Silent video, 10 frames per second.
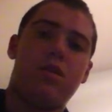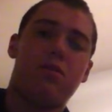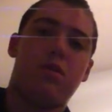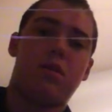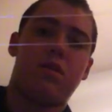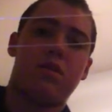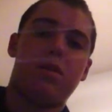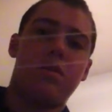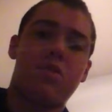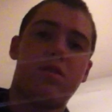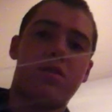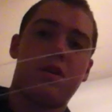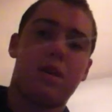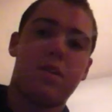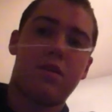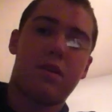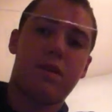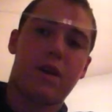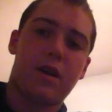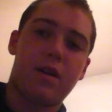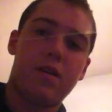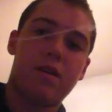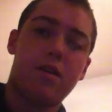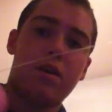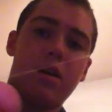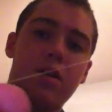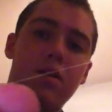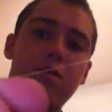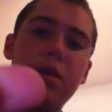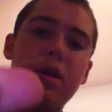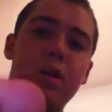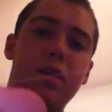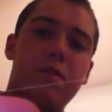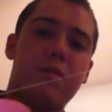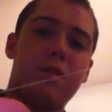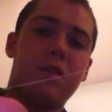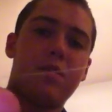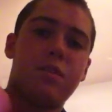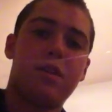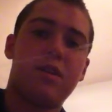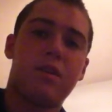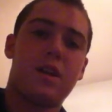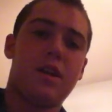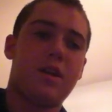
okay, so I've got a little bit. This line